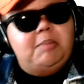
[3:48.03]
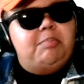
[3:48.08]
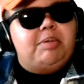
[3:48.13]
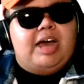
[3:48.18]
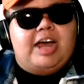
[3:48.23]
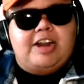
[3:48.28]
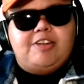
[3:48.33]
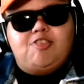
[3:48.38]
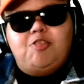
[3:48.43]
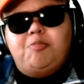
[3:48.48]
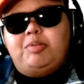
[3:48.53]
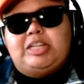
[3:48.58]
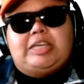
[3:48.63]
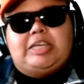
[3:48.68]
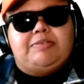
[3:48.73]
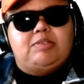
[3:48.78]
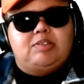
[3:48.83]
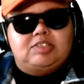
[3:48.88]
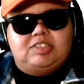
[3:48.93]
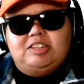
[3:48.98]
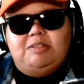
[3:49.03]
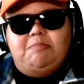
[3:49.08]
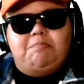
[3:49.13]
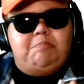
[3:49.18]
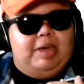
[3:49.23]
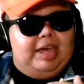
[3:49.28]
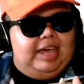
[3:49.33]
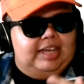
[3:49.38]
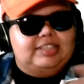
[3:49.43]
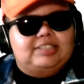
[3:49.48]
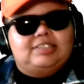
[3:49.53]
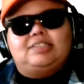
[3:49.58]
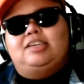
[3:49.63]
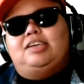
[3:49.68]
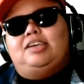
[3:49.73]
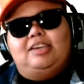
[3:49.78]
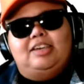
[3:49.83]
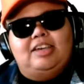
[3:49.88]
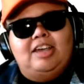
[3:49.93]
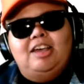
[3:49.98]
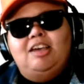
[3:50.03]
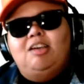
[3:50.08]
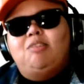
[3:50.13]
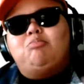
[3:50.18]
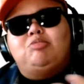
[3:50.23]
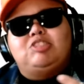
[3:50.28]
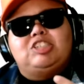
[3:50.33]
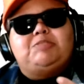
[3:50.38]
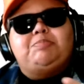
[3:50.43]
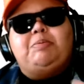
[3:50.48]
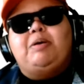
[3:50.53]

But I do believe it was an amazing response.